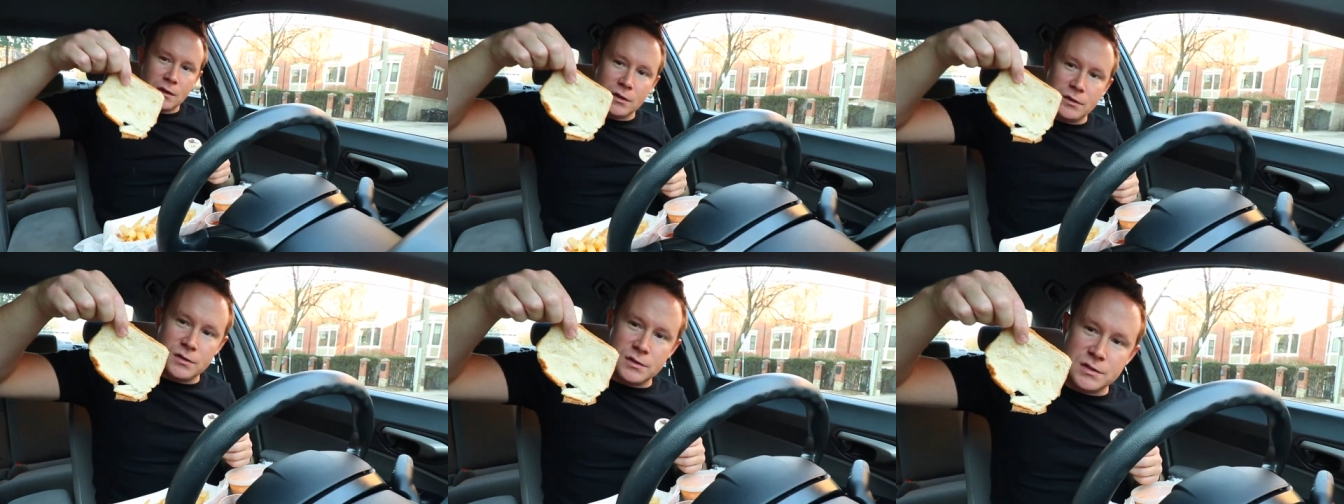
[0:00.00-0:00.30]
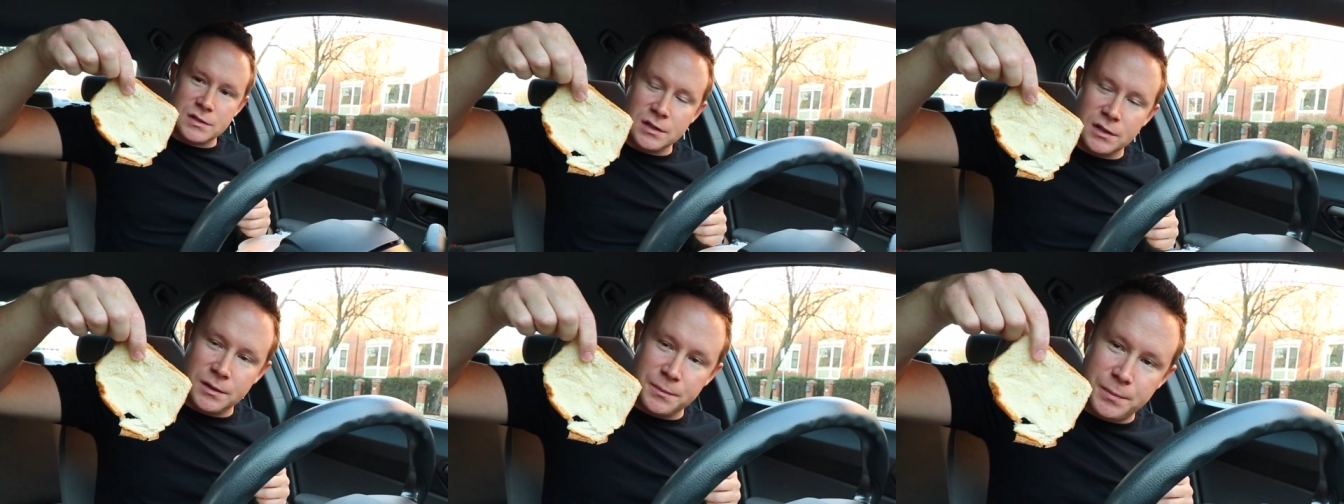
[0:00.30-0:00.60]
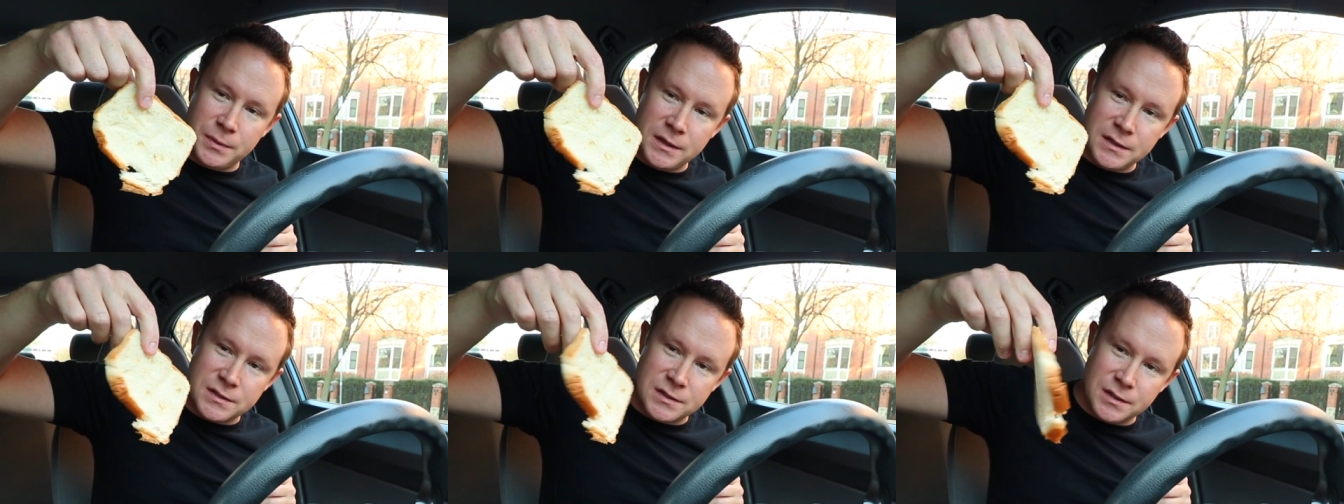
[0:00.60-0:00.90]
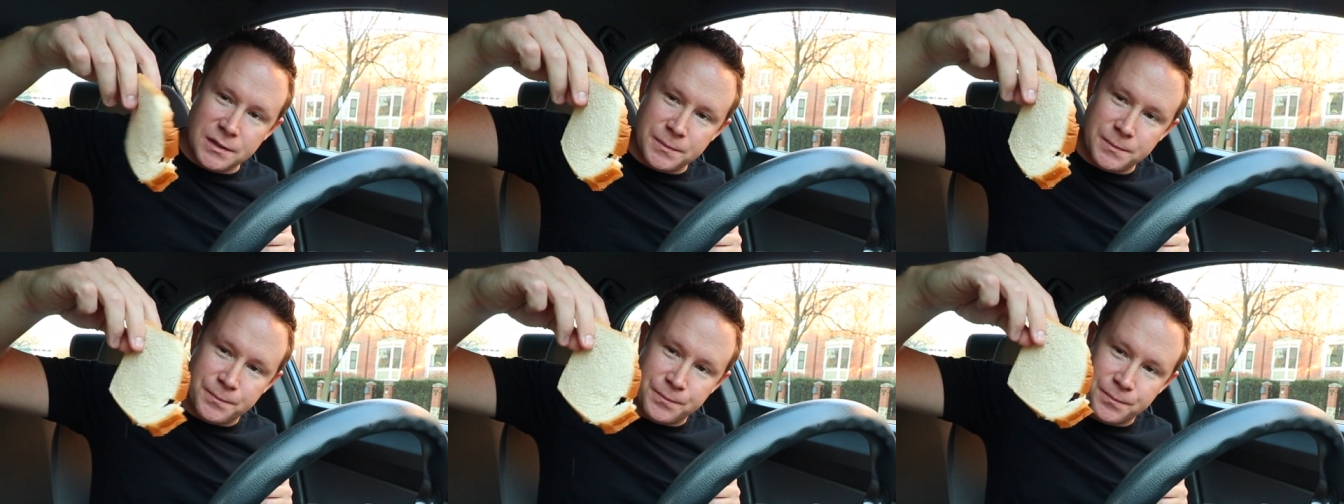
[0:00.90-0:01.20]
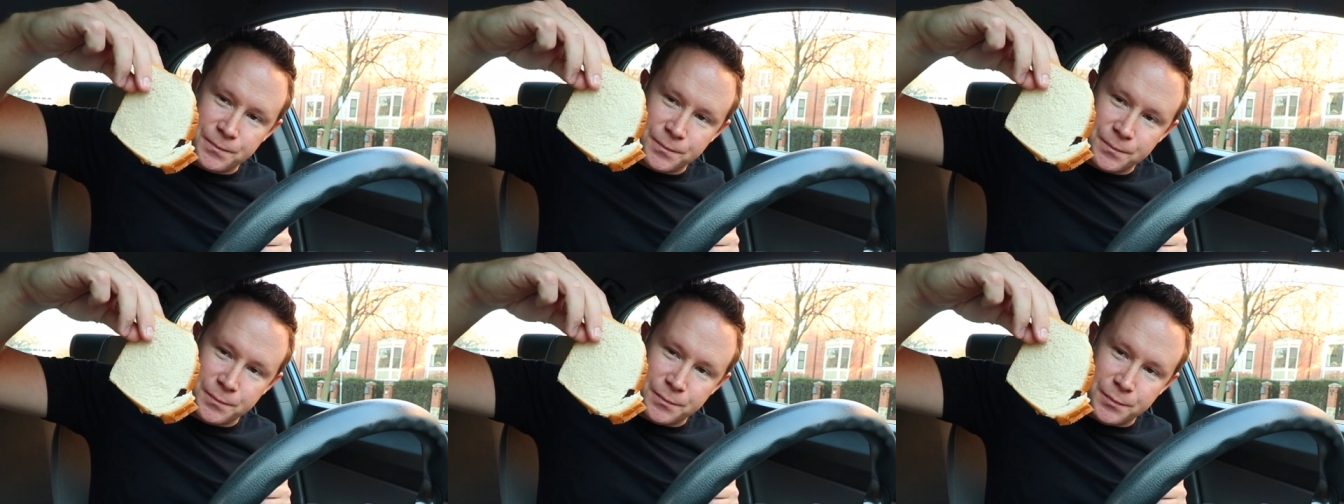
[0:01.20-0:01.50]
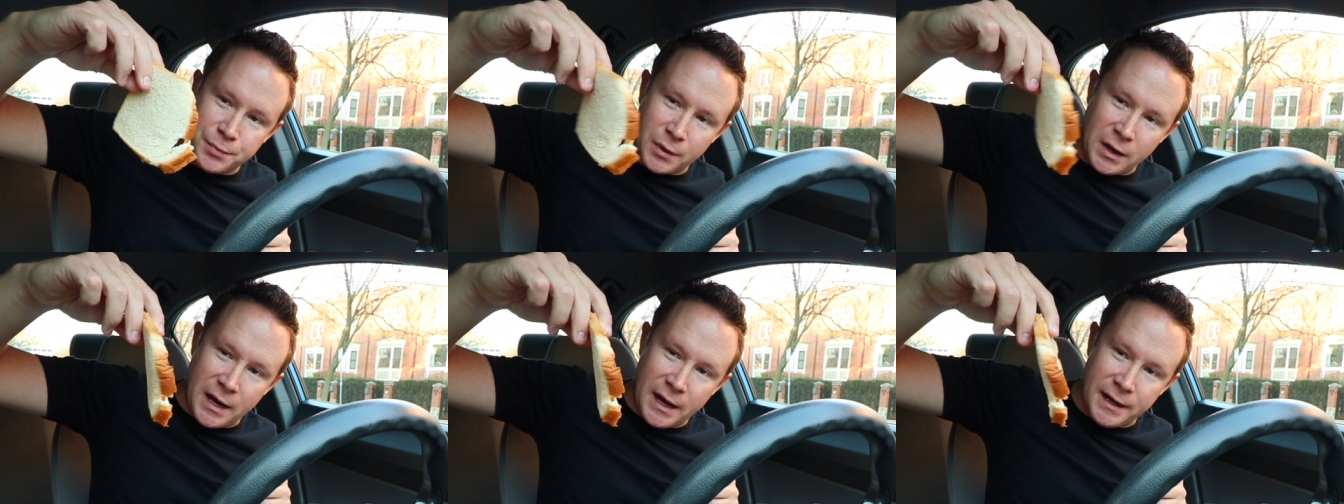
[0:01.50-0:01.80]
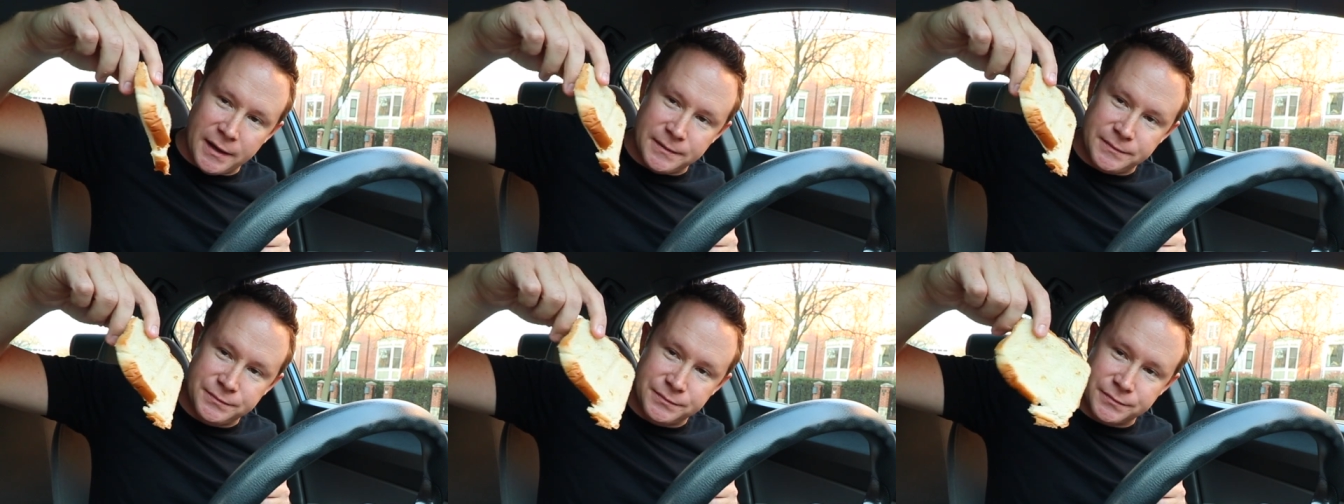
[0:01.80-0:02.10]
Just a piece of
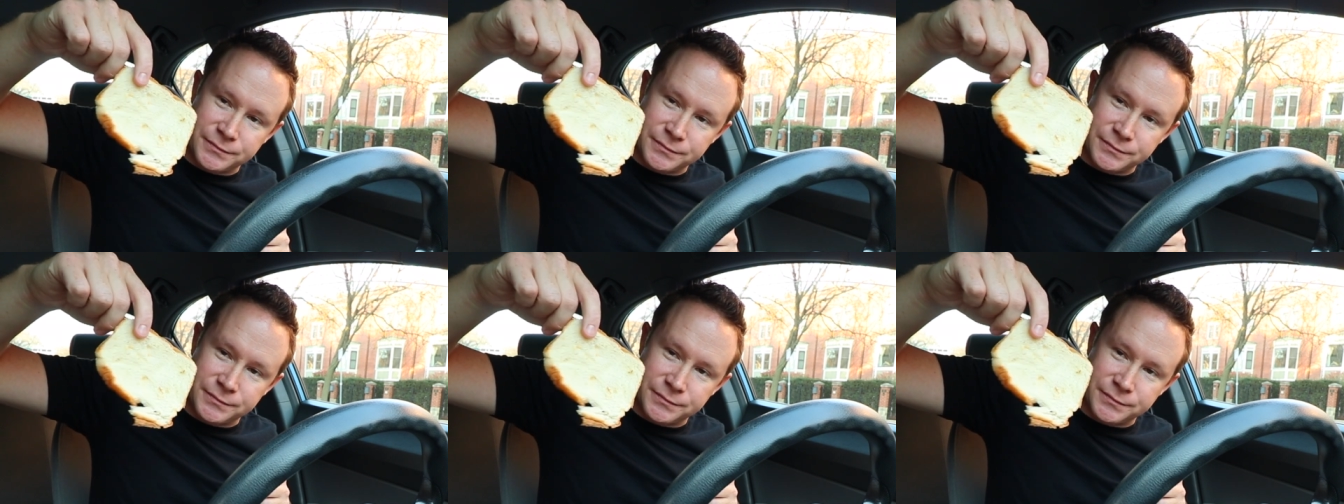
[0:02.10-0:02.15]
bread.